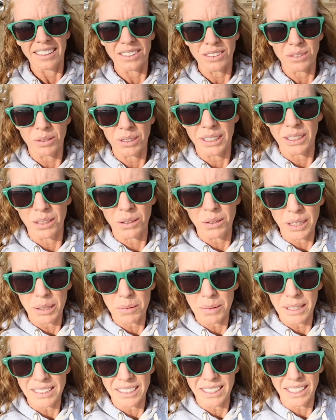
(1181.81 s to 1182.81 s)
It's really quite
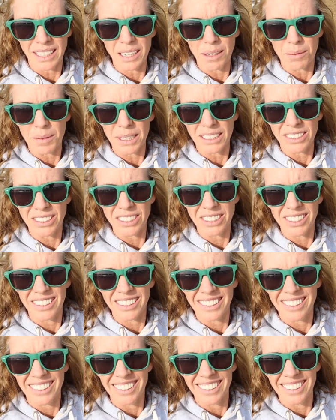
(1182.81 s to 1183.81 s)
amazing how much
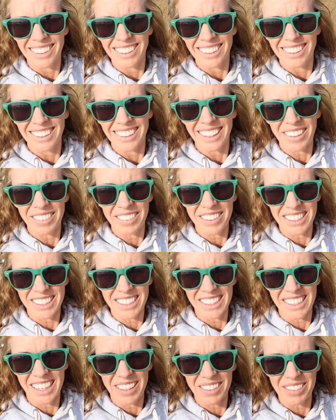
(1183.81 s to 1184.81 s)
of this
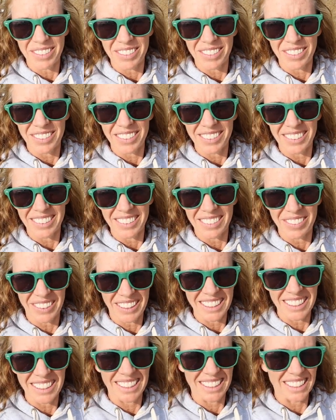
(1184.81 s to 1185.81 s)
stuff
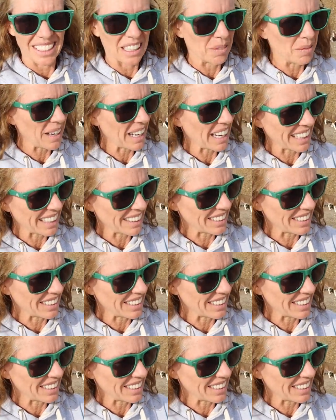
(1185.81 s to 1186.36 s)
fits in a bag.